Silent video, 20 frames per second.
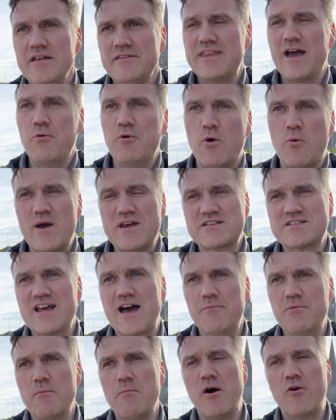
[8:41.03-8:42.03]
Down at West
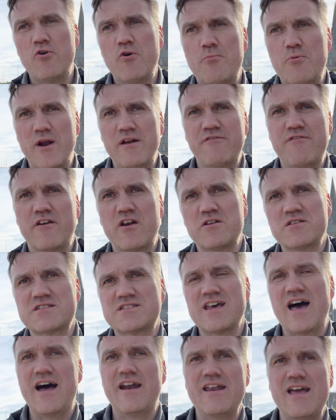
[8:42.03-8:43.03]
Ham tomorrow, Brentford on
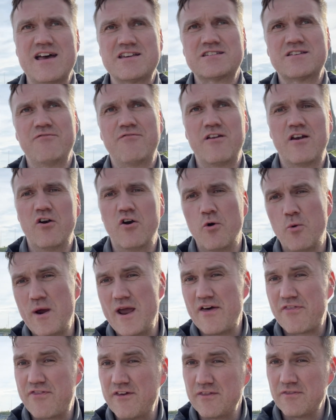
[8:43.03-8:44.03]
Saturday, Aston Villa
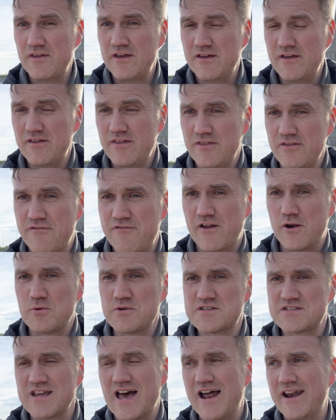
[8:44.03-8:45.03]
away. I think the
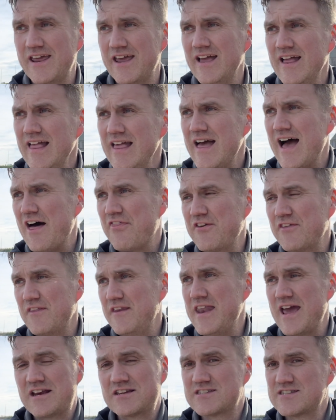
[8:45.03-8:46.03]
following Saturday, I think the
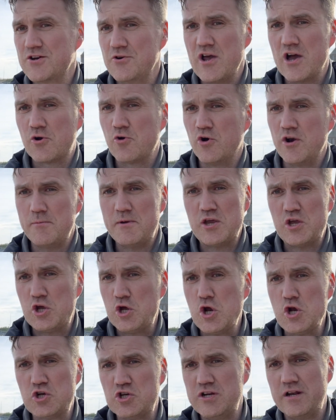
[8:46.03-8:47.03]
next 3 are going to be
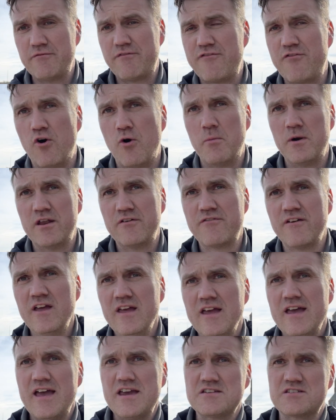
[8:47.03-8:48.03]
hugely informative
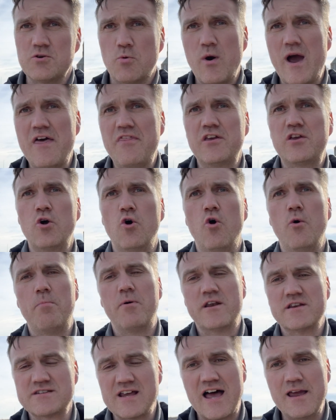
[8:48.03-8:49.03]
as to where they go.
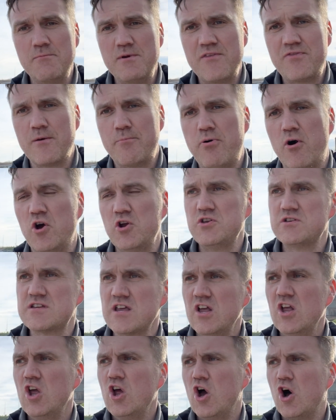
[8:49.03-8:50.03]
But as I made the point
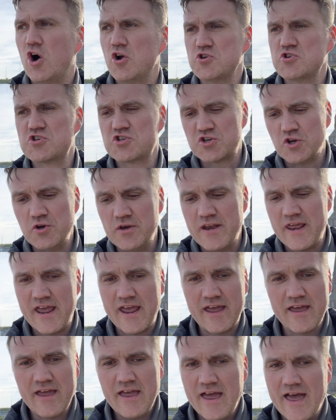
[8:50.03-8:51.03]
on
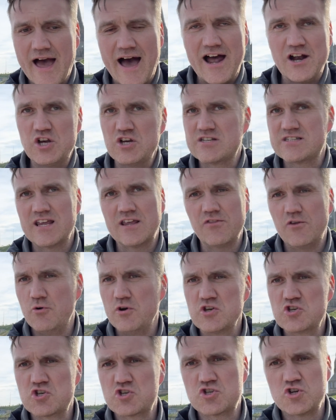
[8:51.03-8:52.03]
Sunday, I just think they're
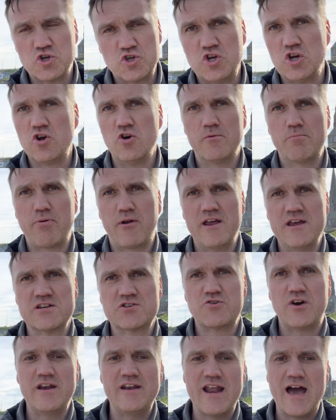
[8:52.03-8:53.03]
in such a good
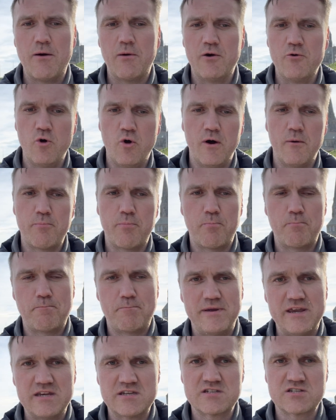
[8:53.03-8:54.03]
place right now. I wrote a
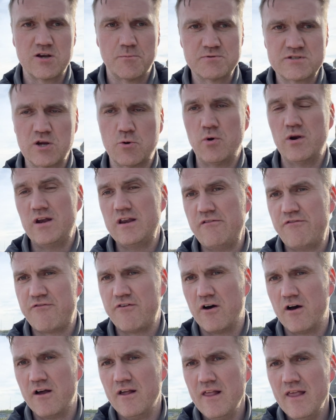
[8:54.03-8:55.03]
piece subsequently
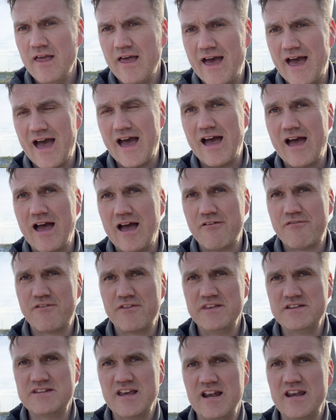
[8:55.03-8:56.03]
for
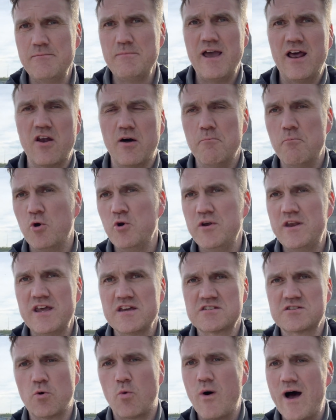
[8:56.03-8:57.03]
the Daily Mail on Monday
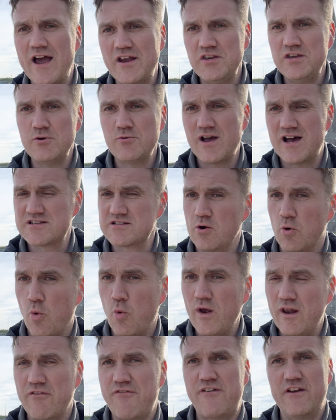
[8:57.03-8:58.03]
as to why Newcastle
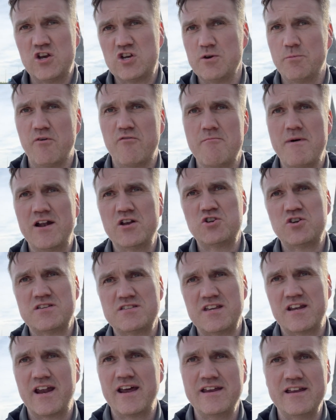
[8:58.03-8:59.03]
will finish above
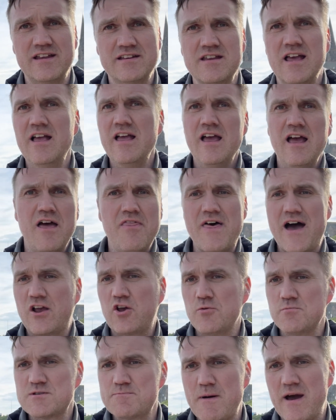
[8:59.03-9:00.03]
Manchester United. That
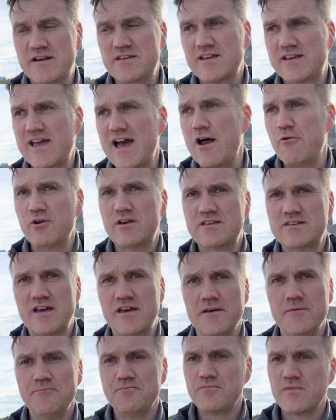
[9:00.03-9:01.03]
comes back to character.